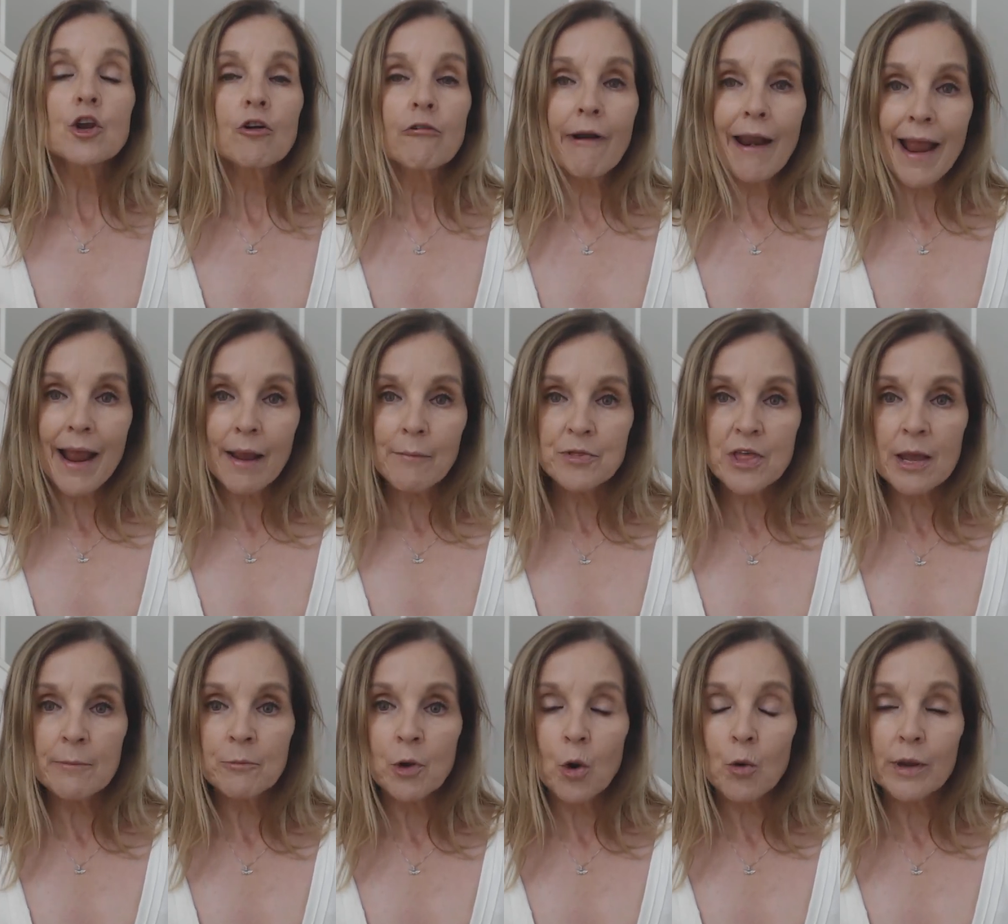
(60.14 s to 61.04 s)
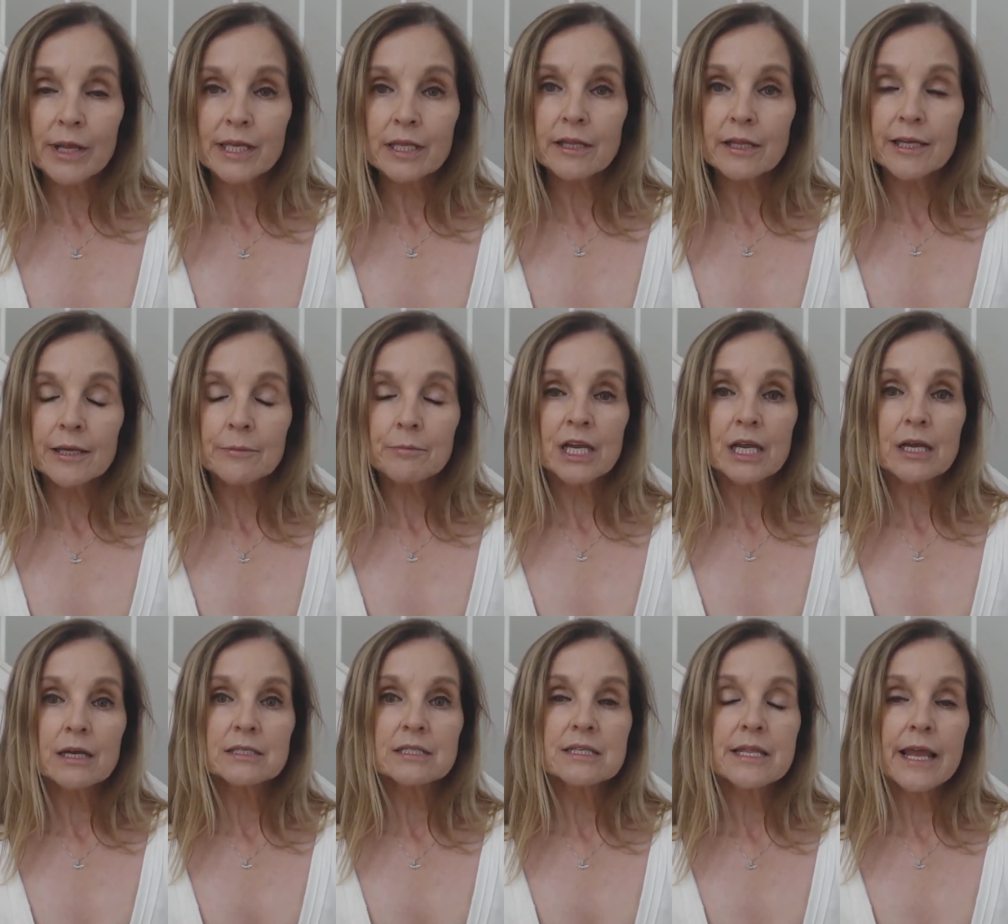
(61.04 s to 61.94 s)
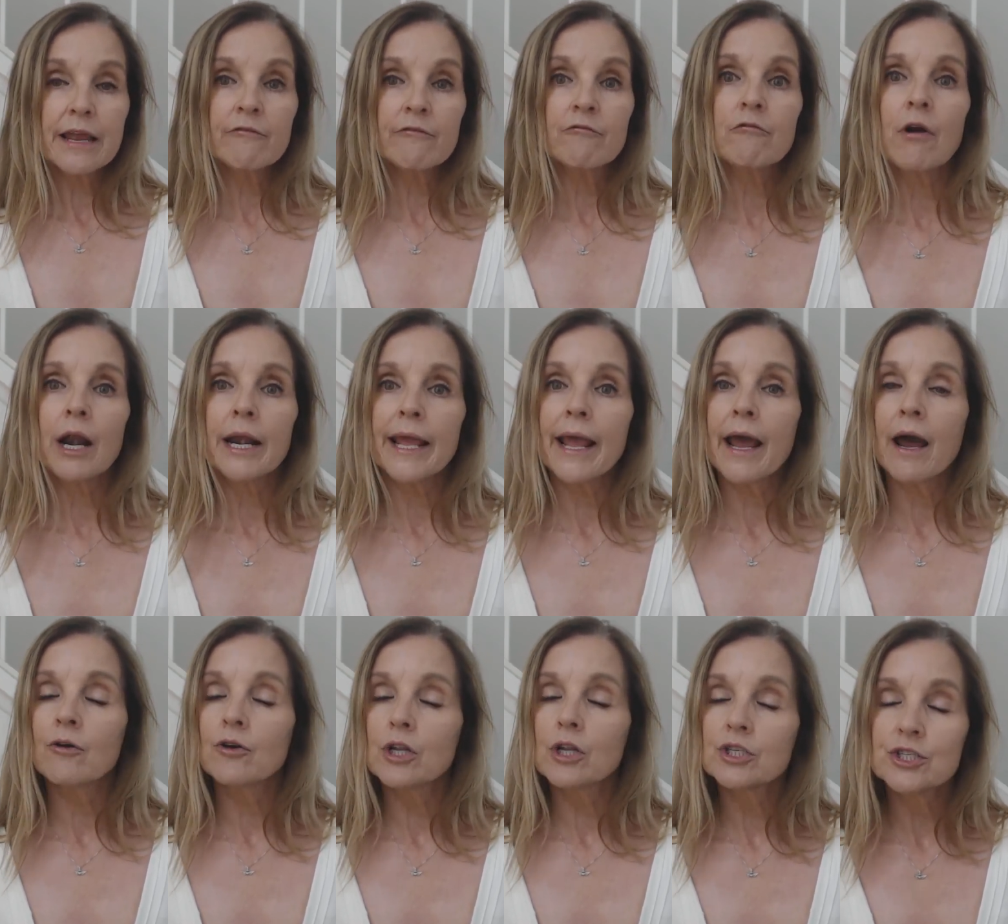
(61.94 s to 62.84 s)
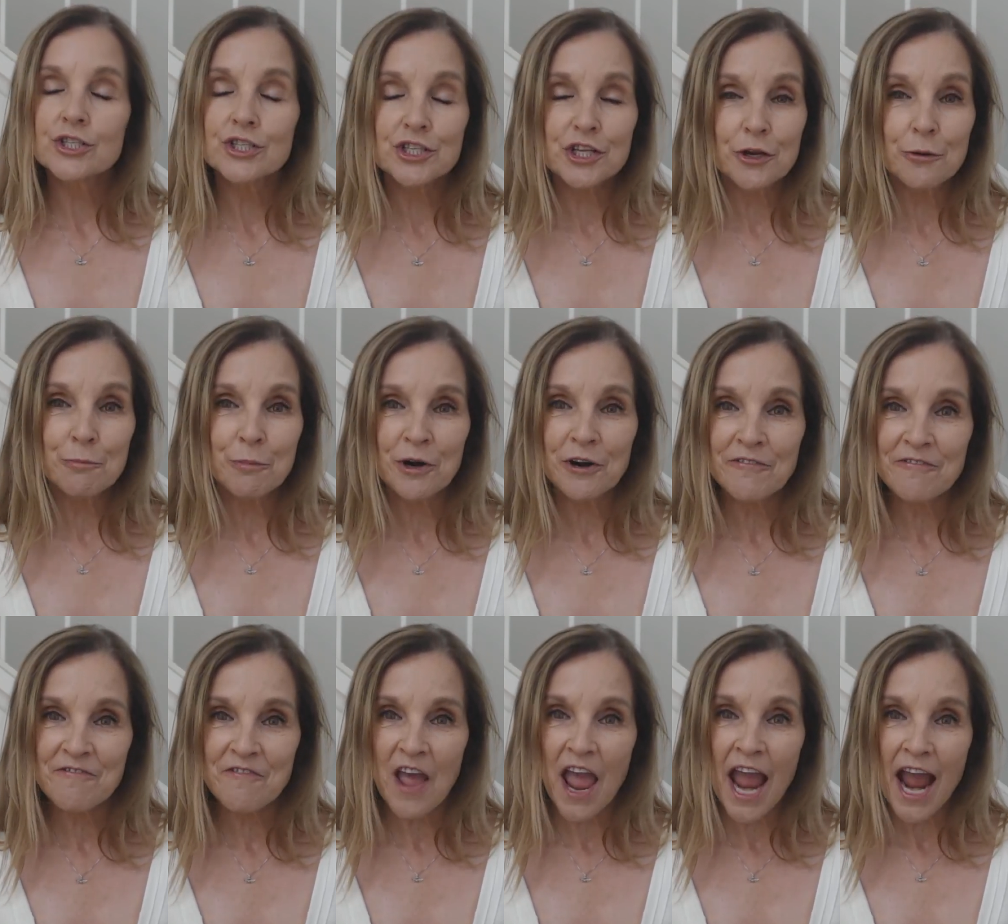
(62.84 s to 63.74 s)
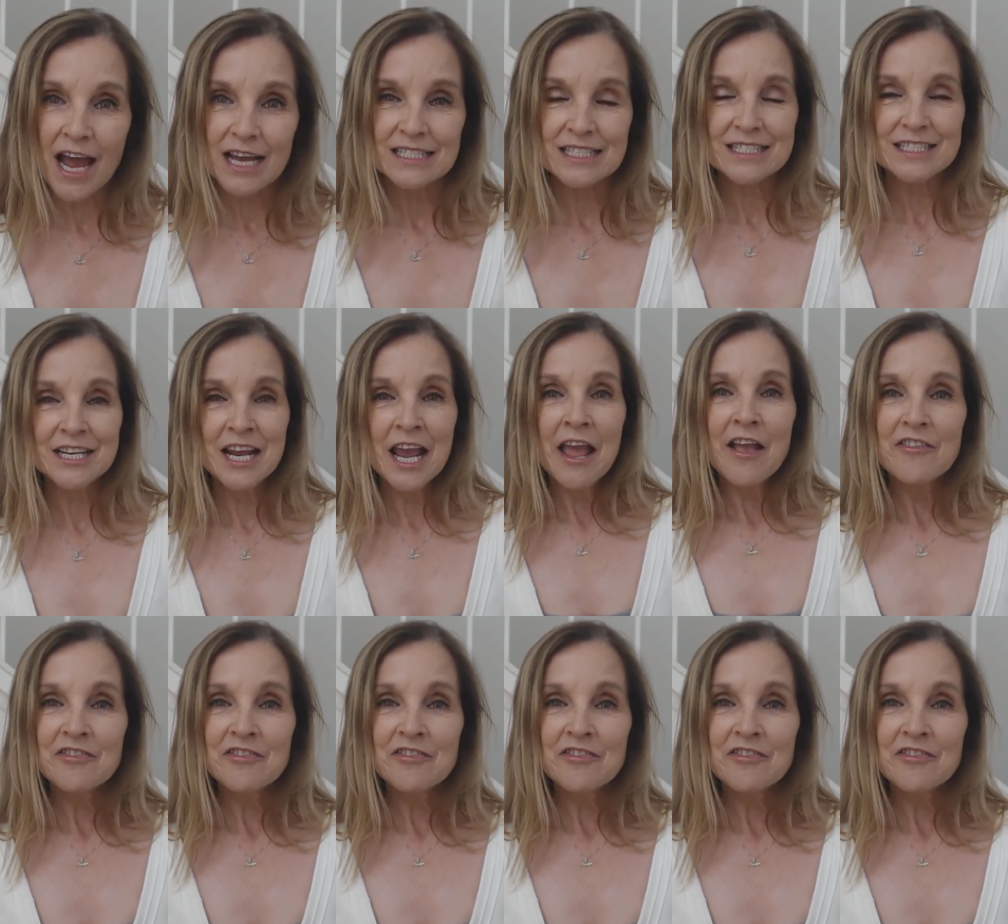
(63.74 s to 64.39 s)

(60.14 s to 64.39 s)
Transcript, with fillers: grab them quickly because they run out super fast.